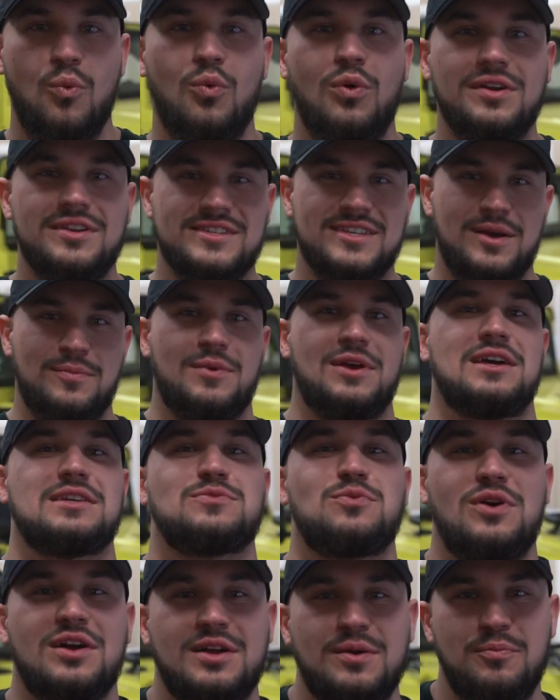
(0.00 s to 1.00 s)
What is up, guys?
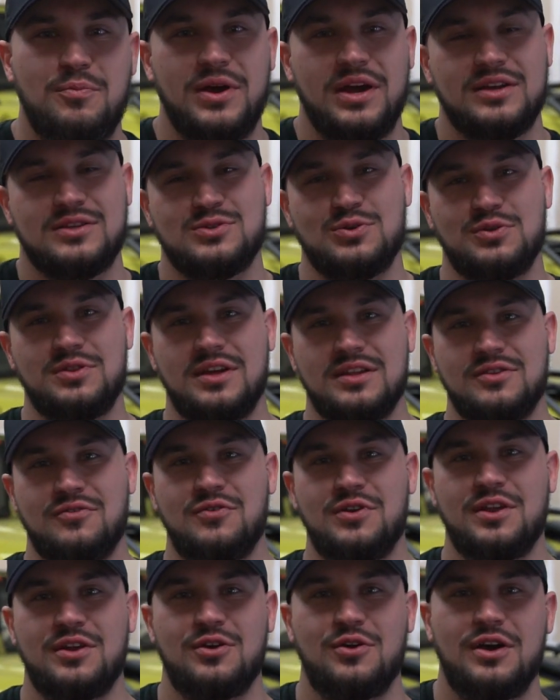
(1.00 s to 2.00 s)
Welcome back to another
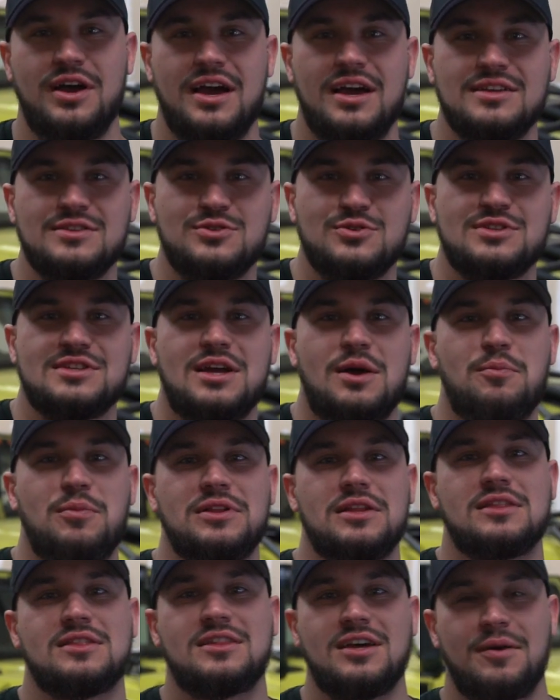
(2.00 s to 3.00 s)
video. As you saw by
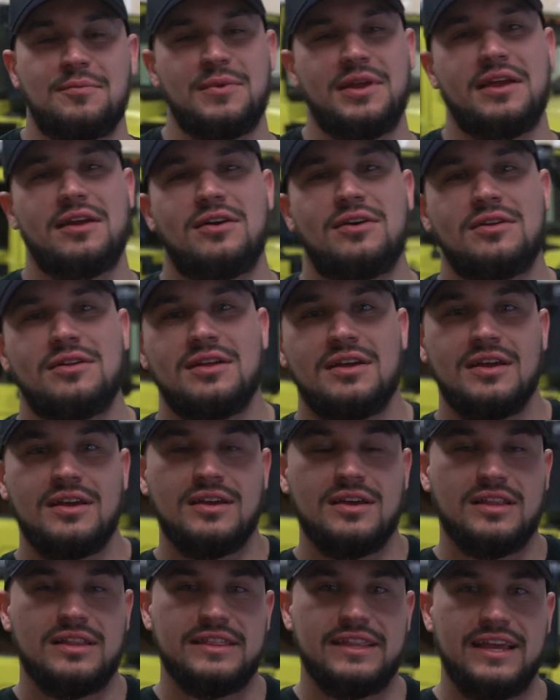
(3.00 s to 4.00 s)
the thumbnail,
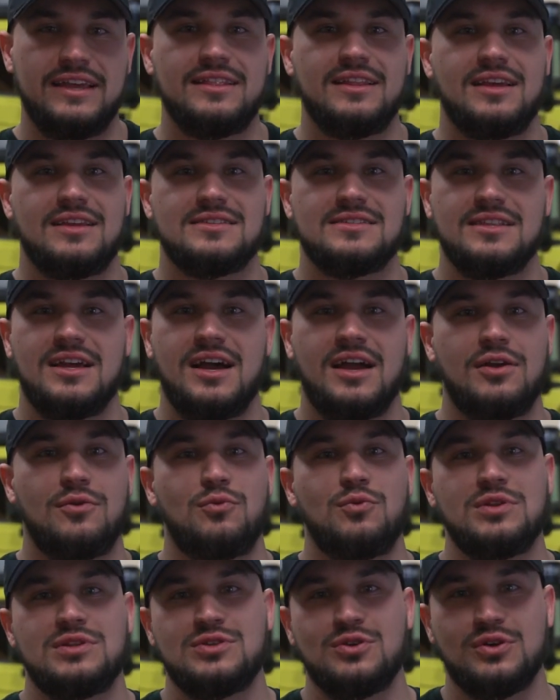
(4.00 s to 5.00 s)
late last
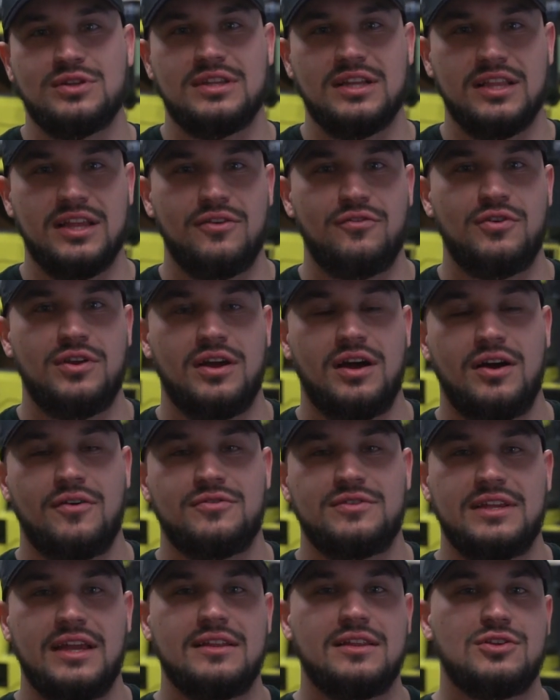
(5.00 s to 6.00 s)
night we took delivery
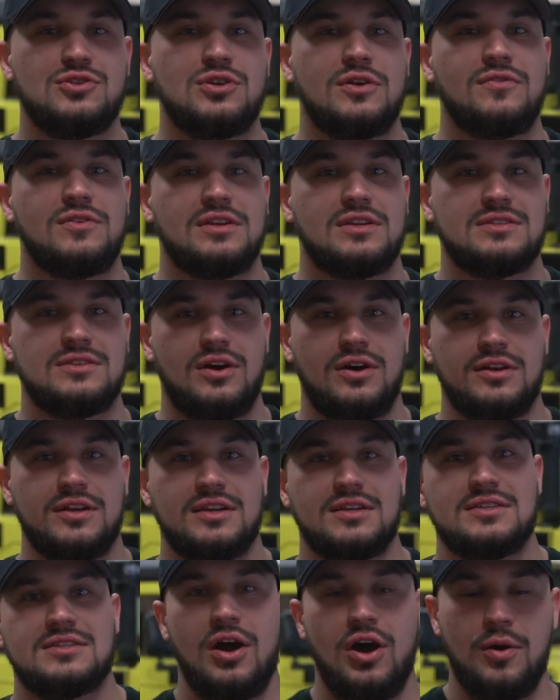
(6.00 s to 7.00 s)
of Daily Driven
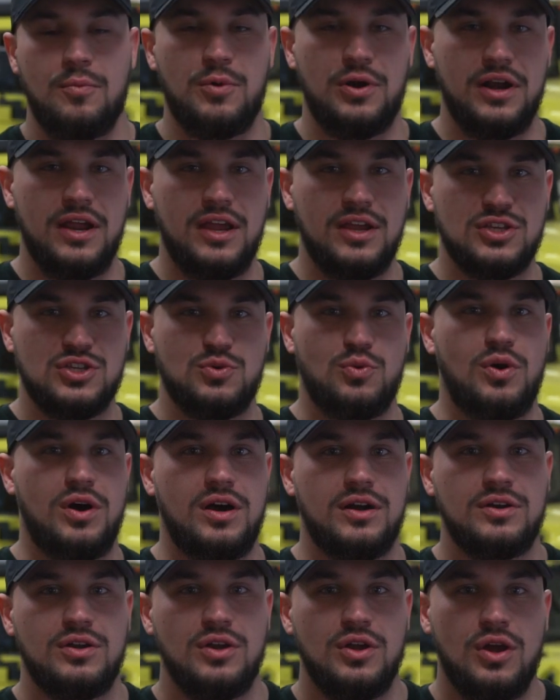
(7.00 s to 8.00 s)
Exotics Hummer
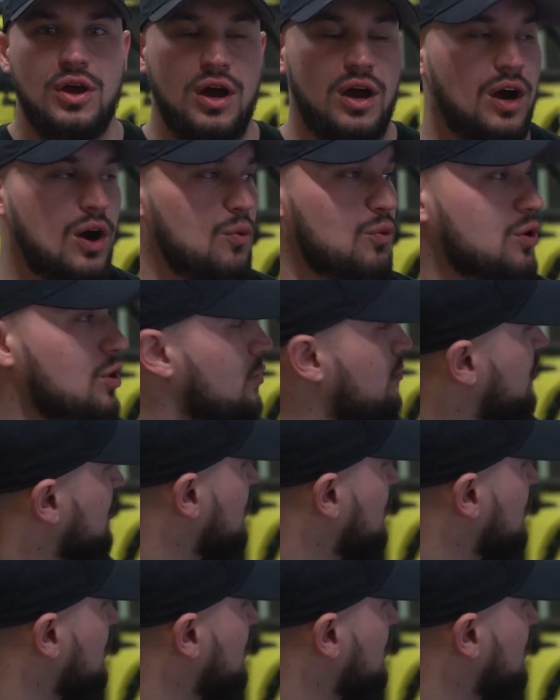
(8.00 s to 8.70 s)
H1. We're going to be